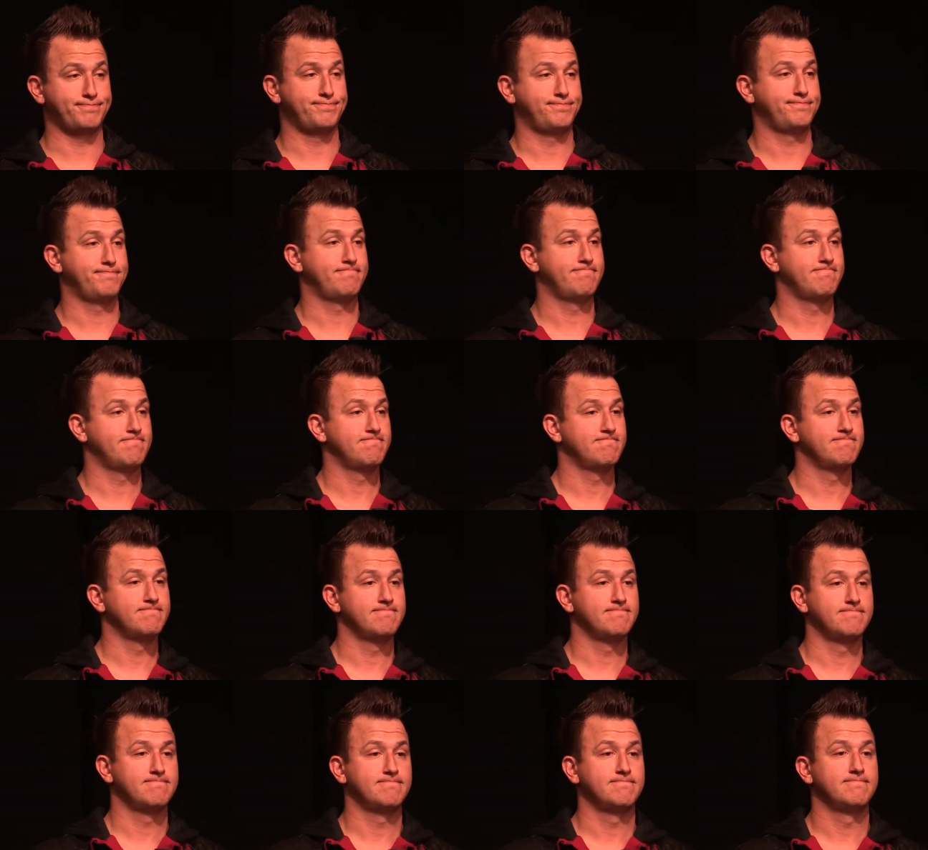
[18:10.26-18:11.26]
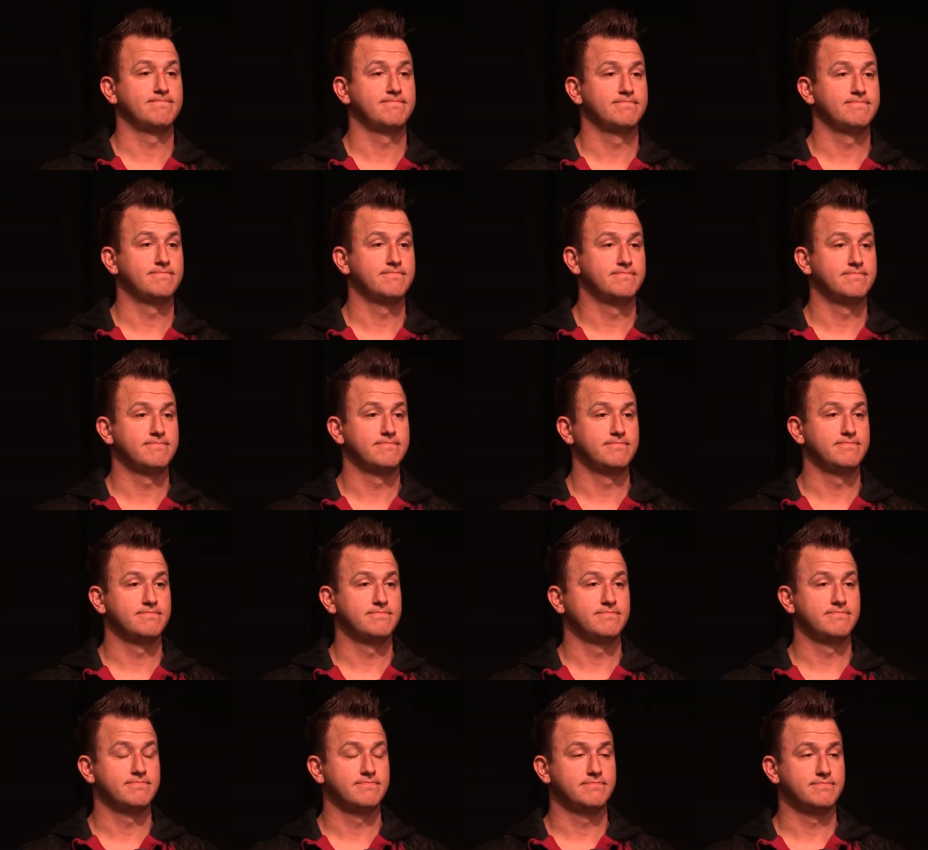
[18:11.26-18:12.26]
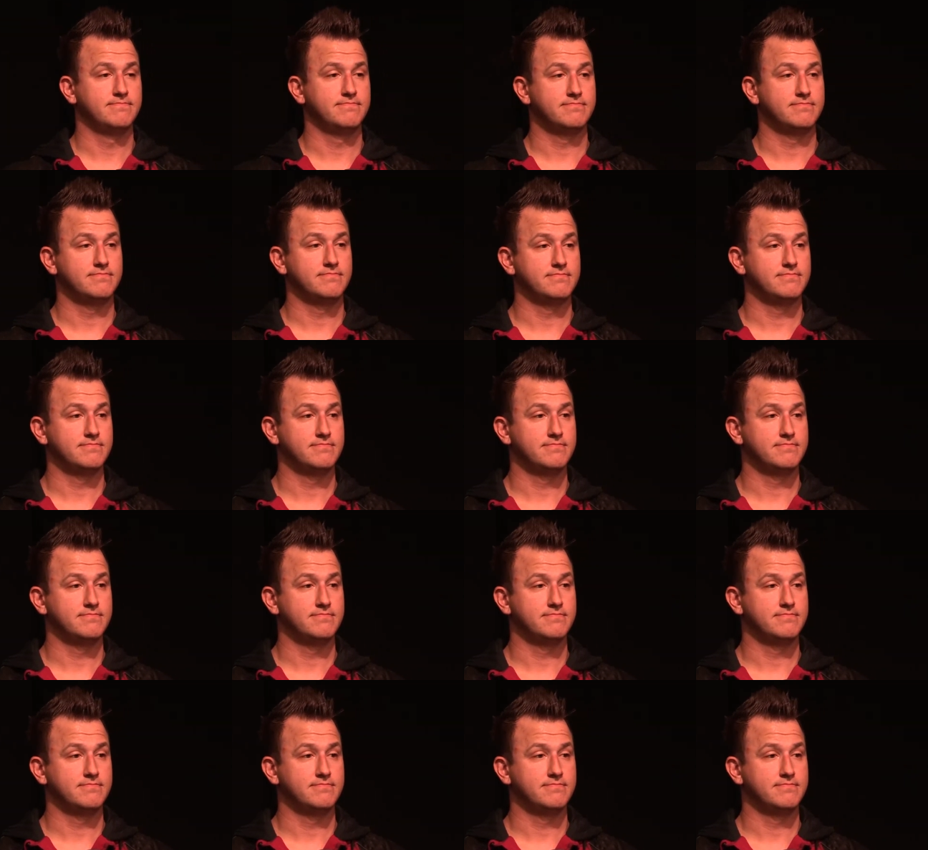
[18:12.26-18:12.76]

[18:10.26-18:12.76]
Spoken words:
No one is speaking in this clip.